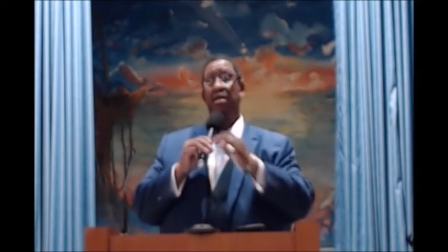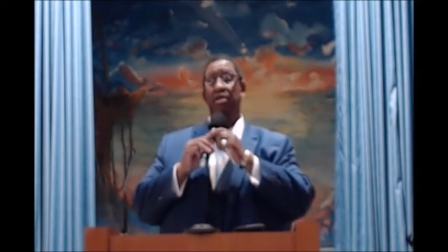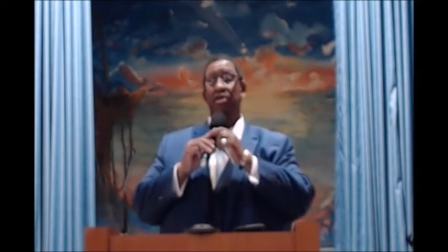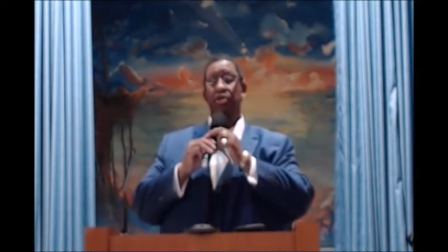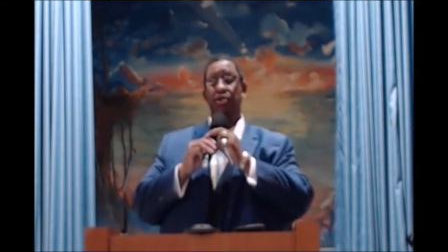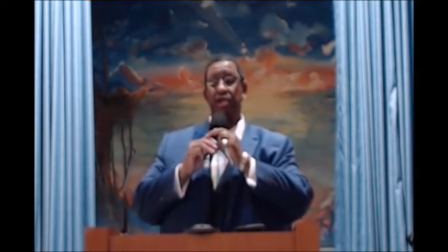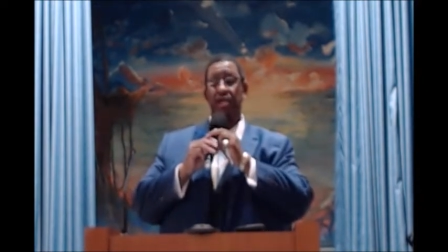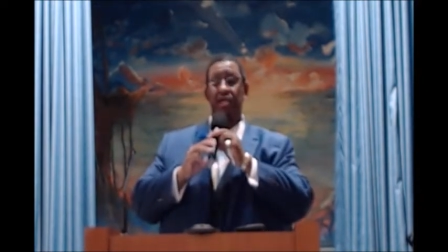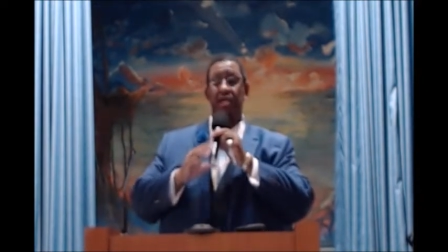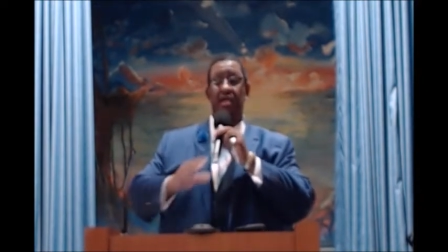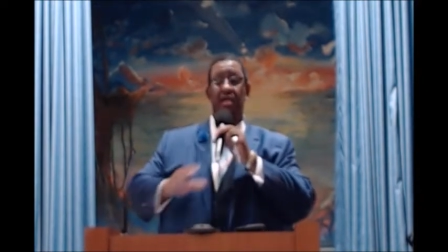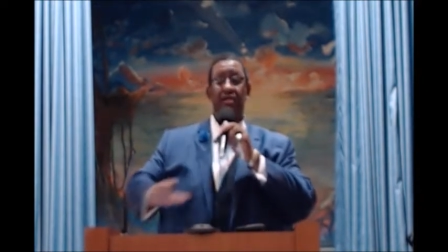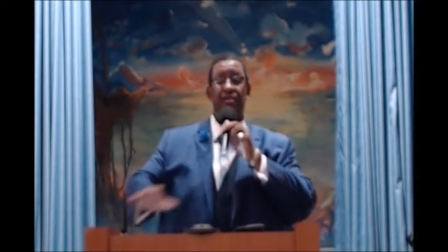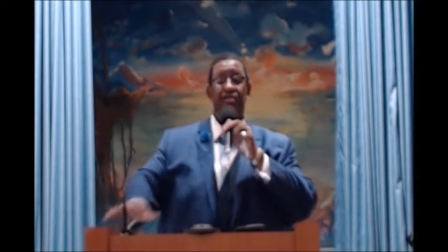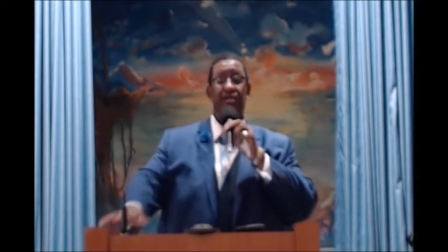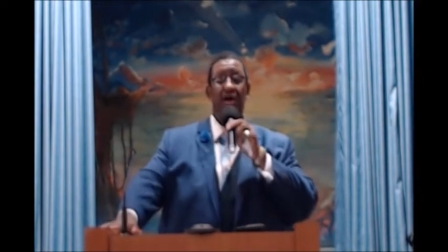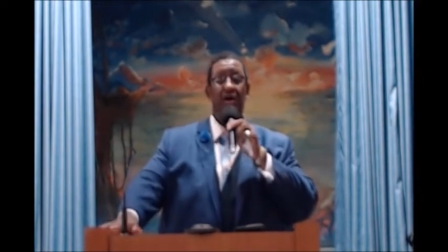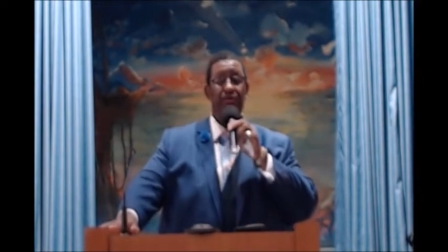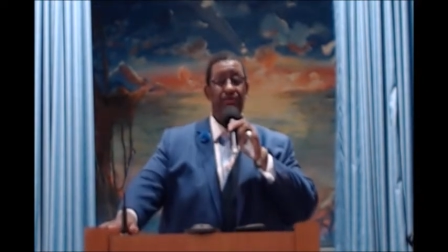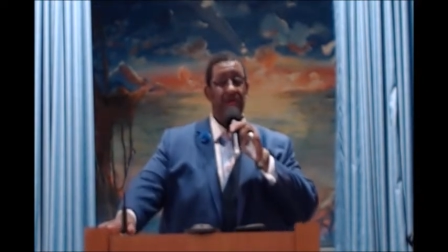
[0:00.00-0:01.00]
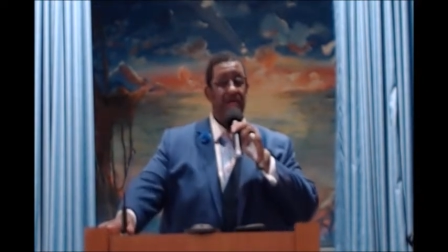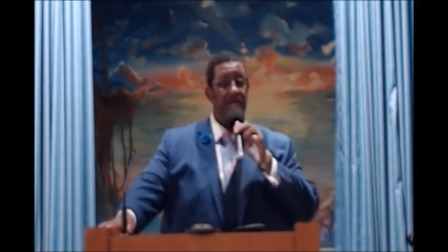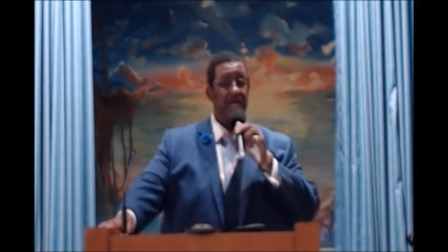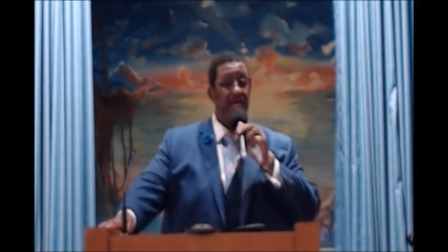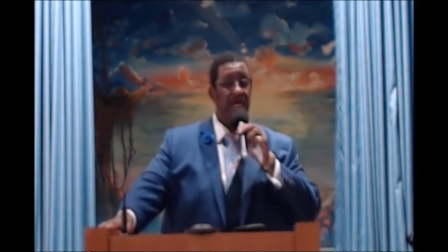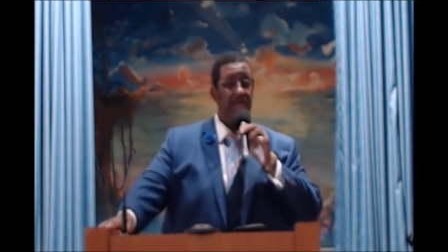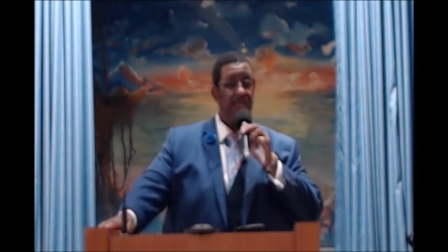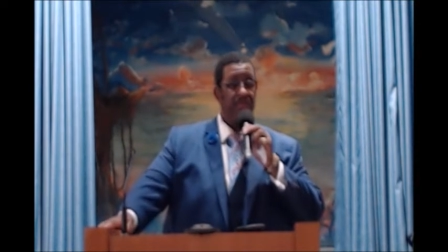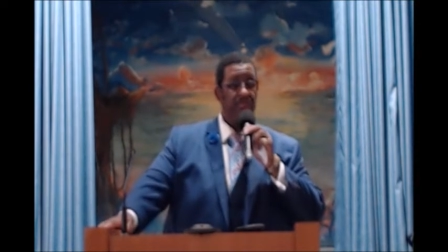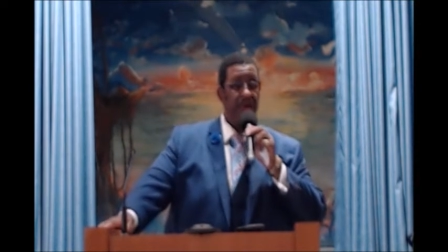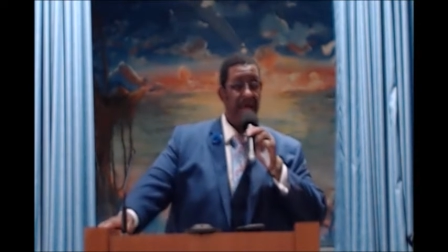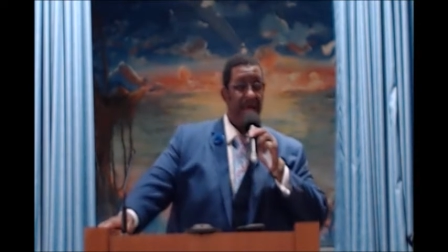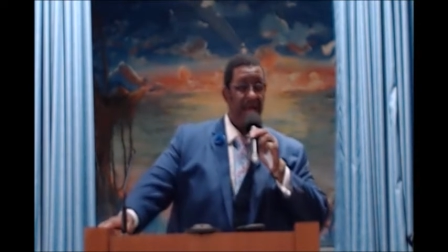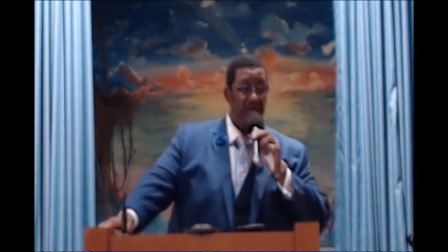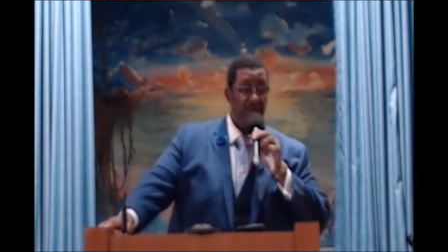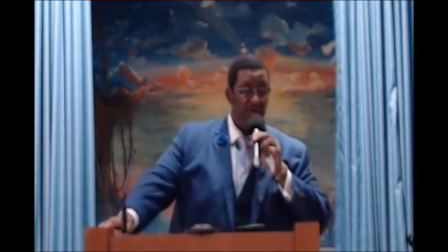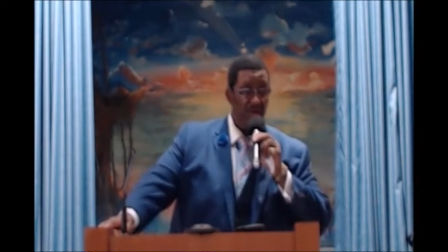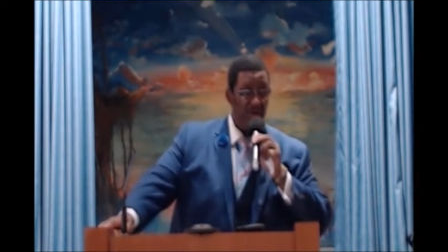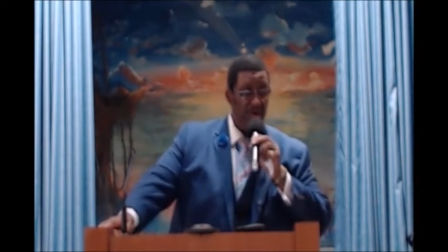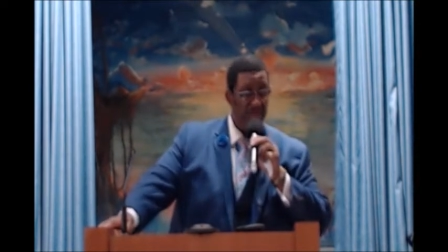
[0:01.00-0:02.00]
You need to consult the king's
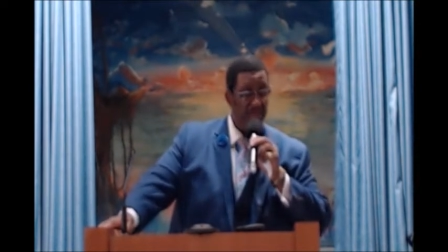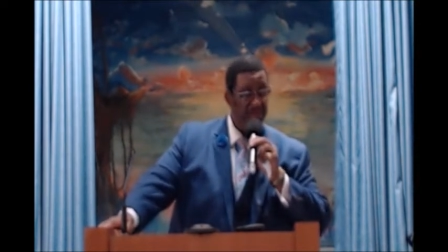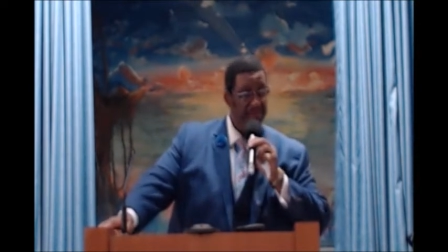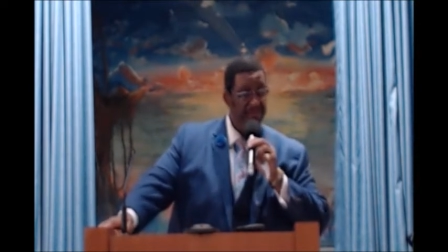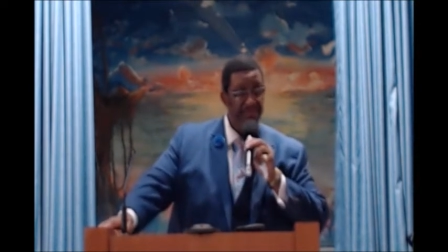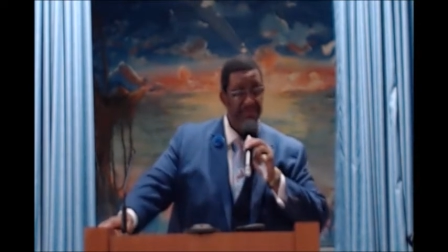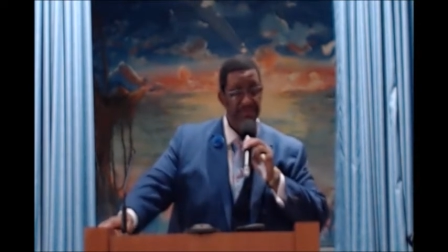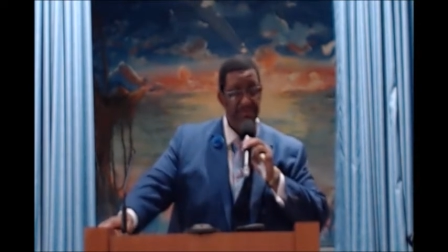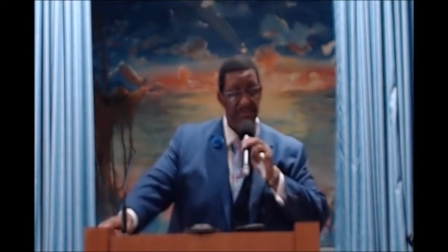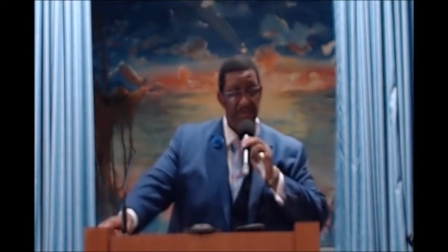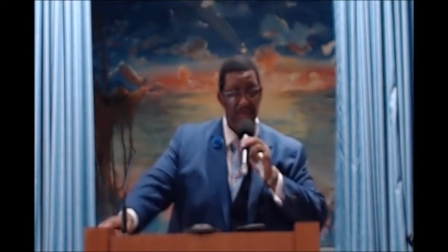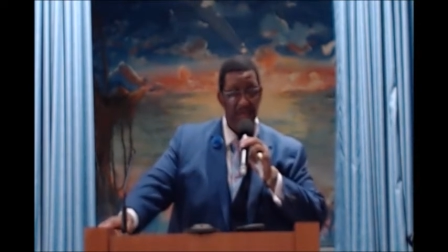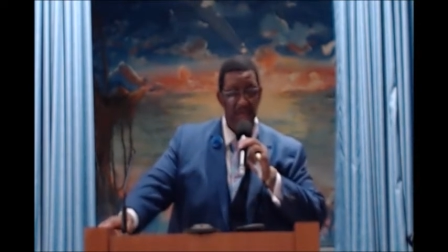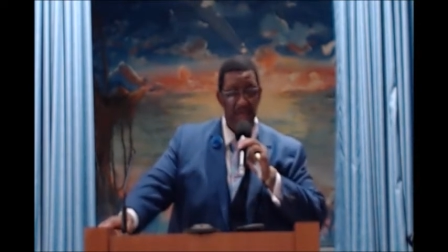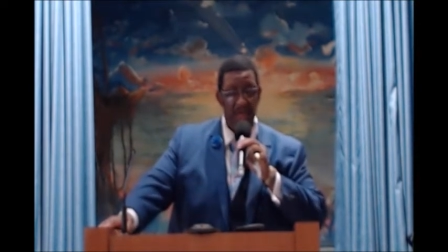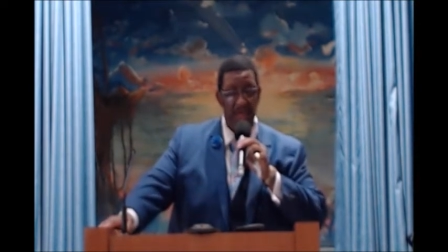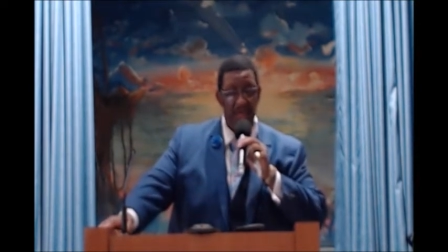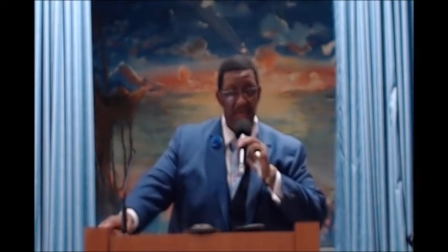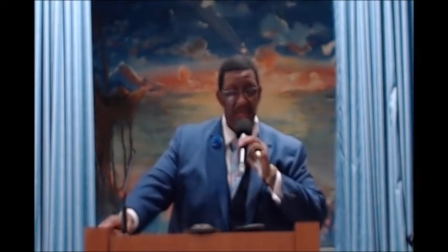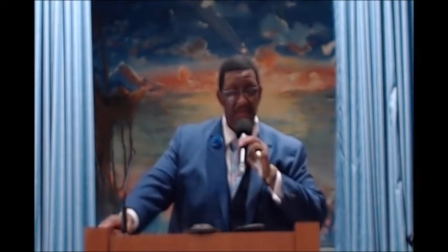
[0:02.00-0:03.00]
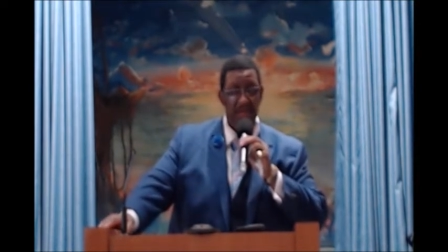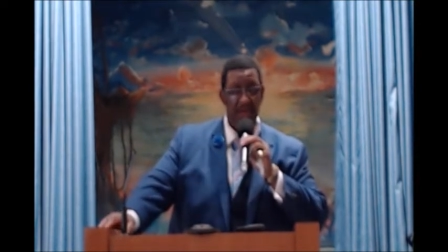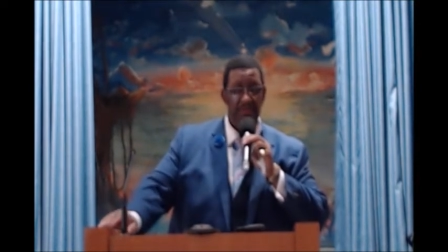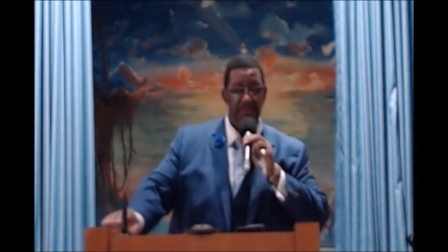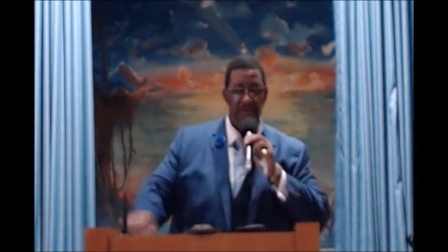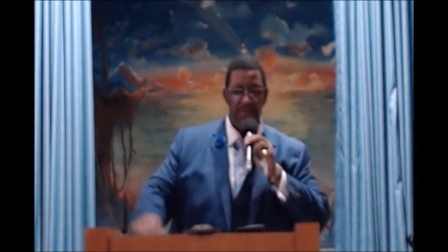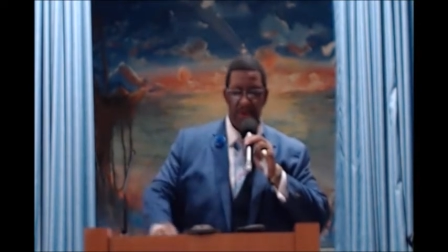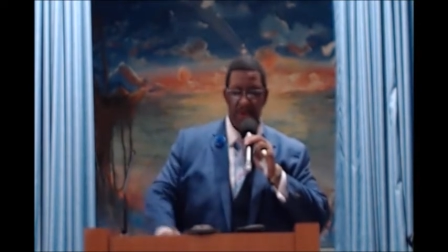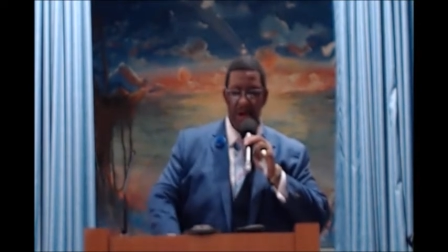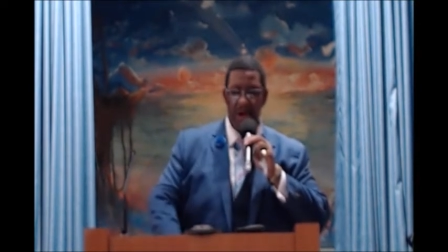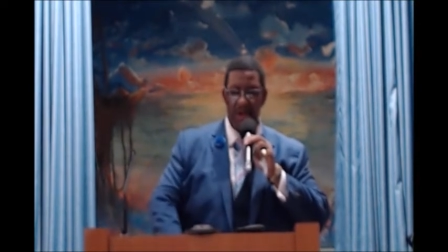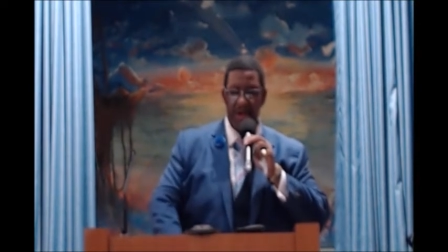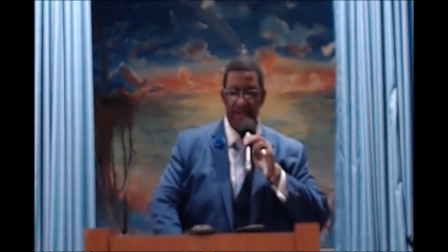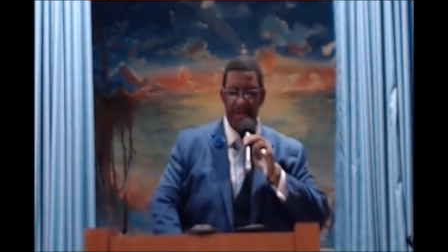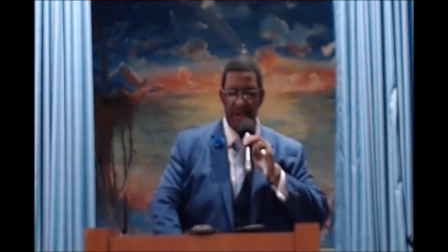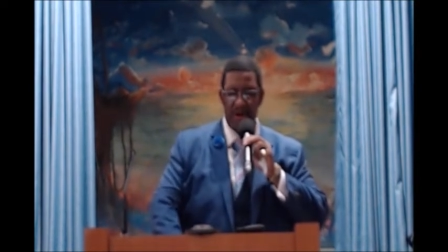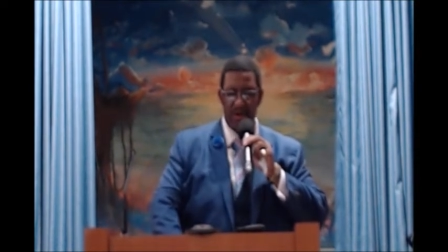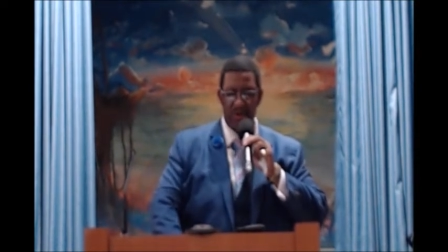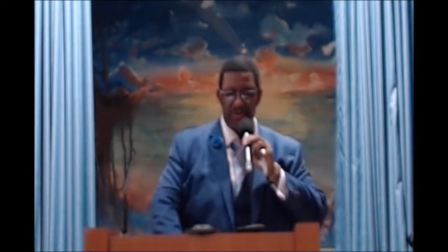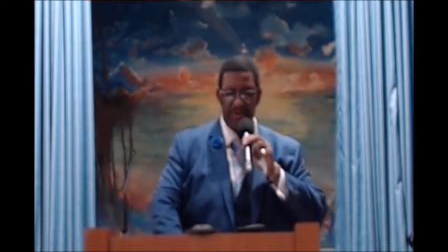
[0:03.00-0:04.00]
manual. Some people call it
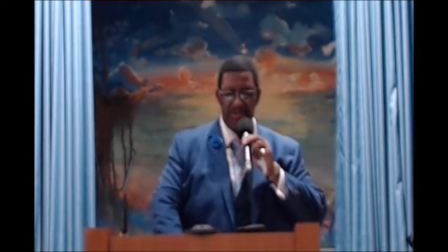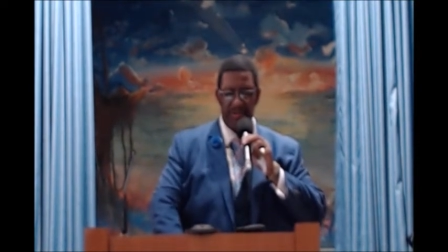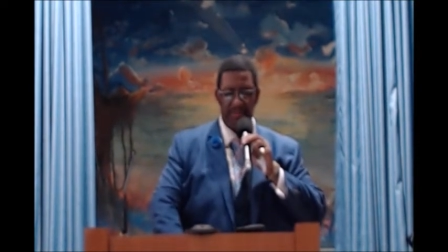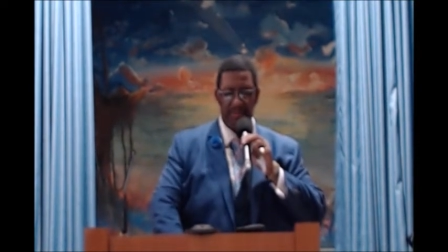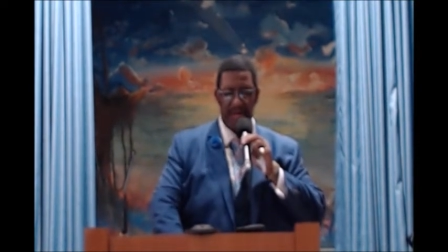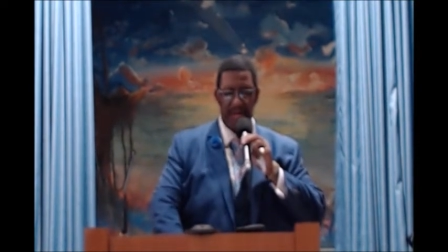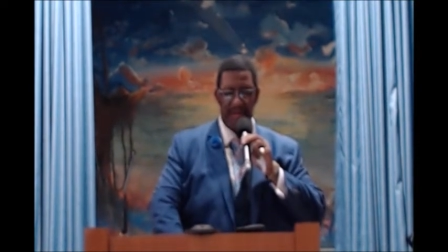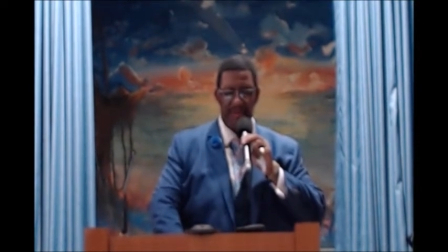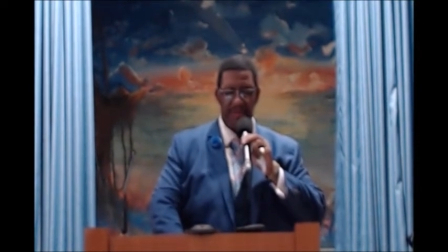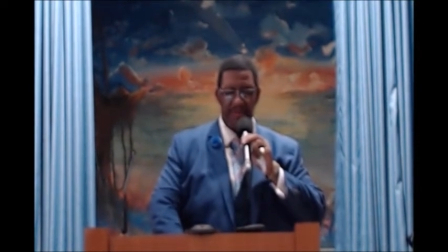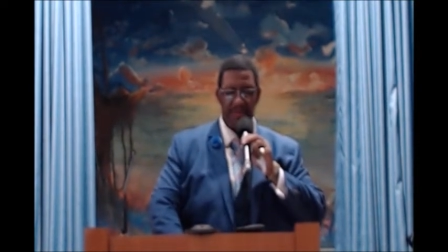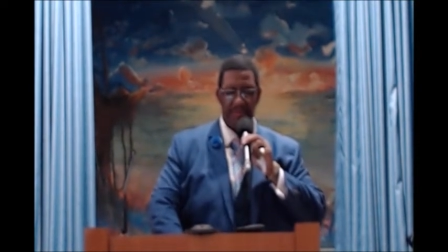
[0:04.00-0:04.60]
the owner's manual.